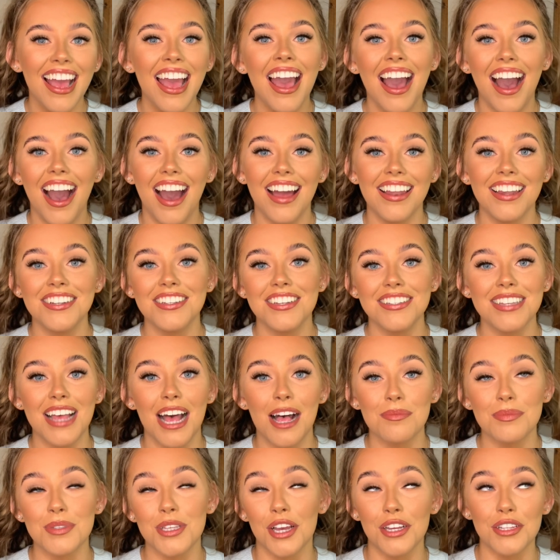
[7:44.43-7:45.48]
And it just
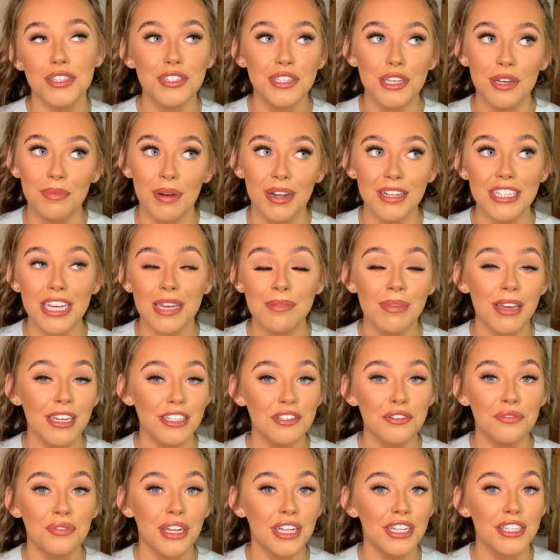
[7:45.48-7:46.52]
helps you out so much. It makes
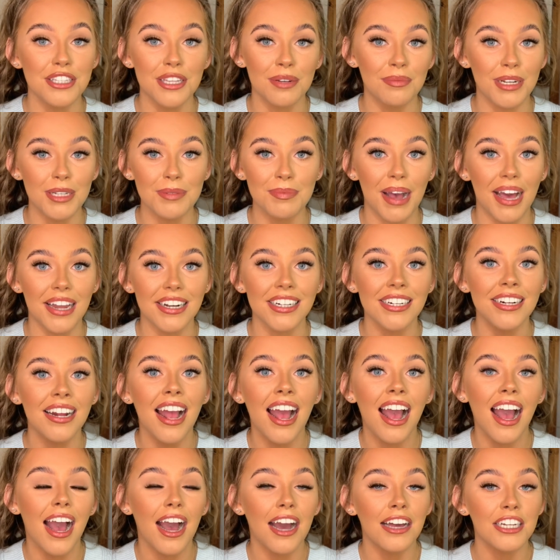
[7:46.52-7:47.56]
you feel so much better,
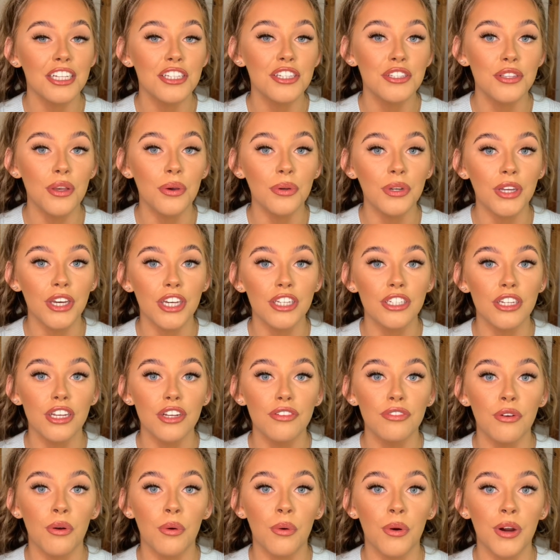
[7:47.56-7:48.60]
and it's so good
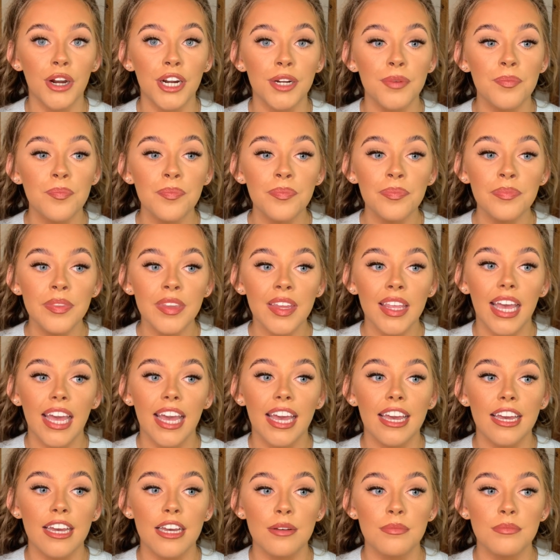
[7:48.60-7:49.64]
for
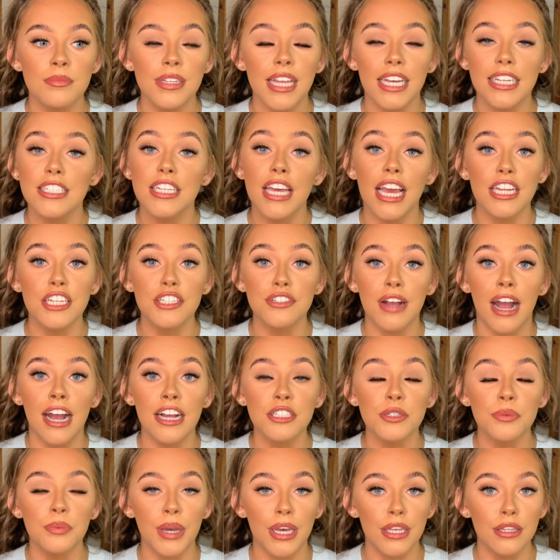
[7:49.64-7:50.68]
like to interact
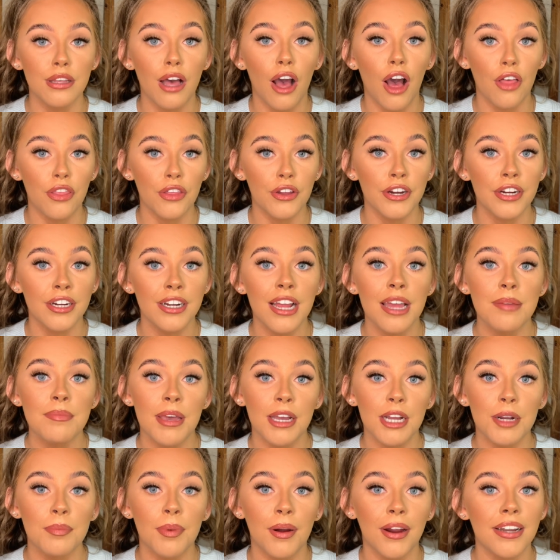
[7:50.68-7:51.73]
with other
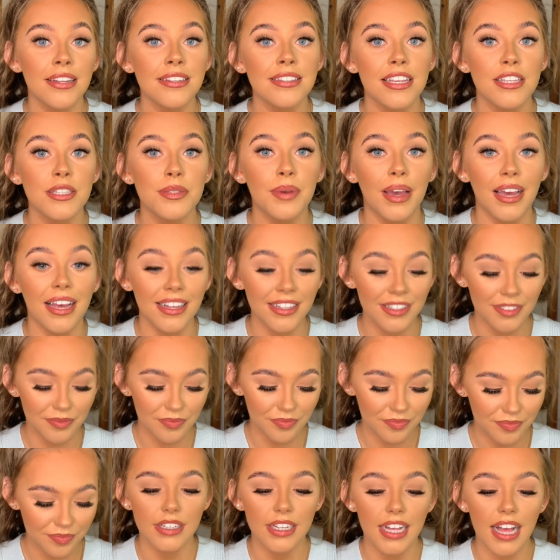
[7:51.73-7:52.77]
makeup artists as well.
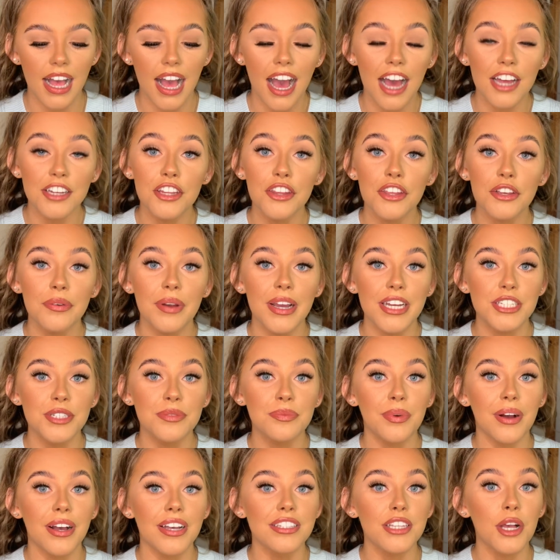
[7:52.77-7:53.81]
Another question
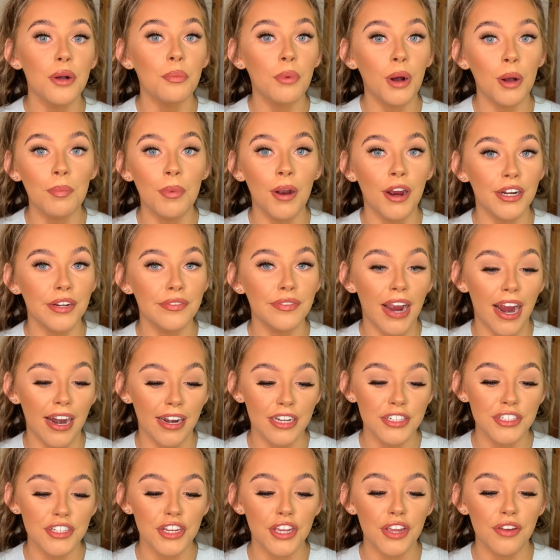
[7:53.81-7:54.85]
was, what part of
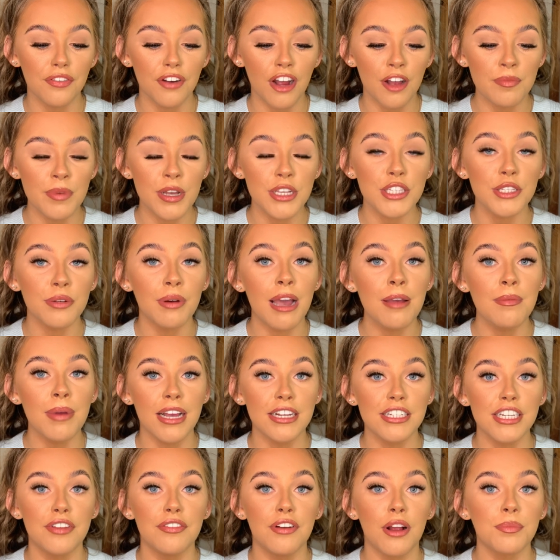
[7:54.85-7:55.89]
Ireland are you from? So I'm
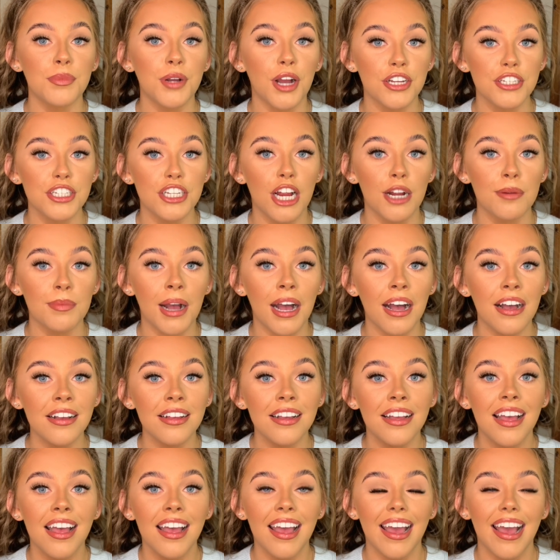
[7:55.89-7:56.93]
actually from County Armagh.
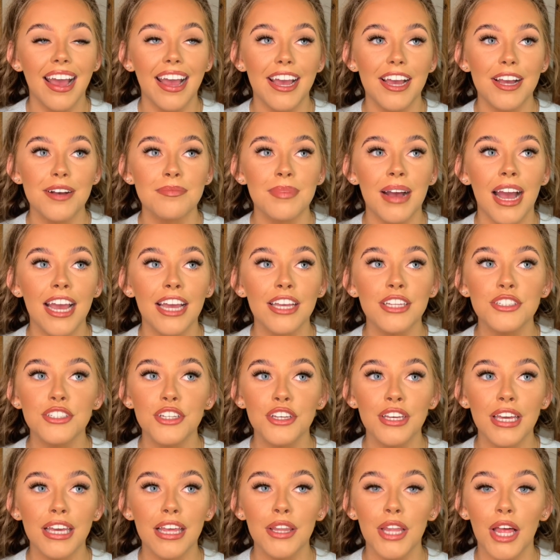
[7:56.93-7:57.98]
I do
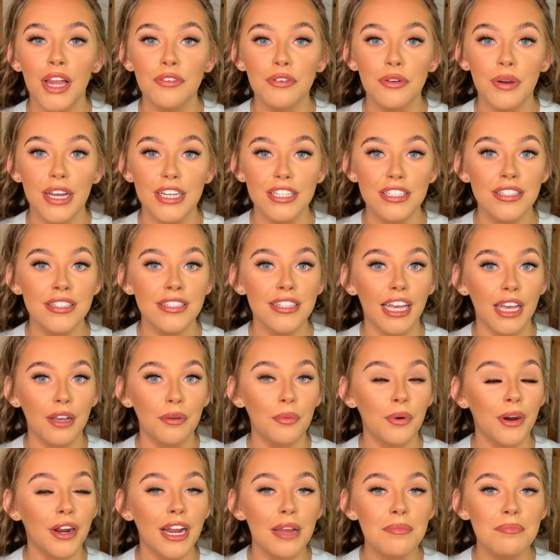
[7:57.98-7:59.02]
get a lot of questions like
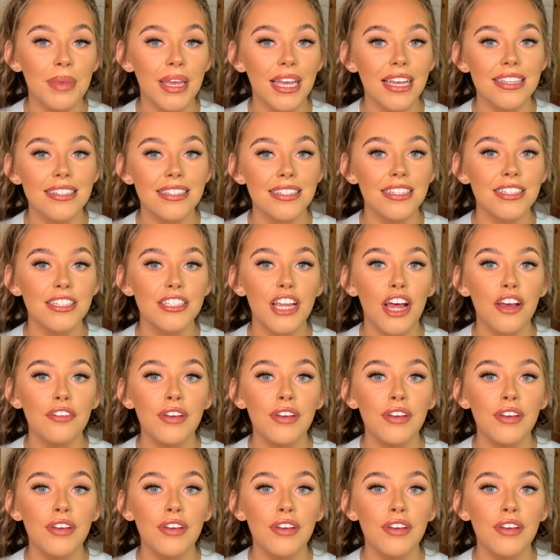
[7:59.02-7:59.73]
where I'm based and stuff.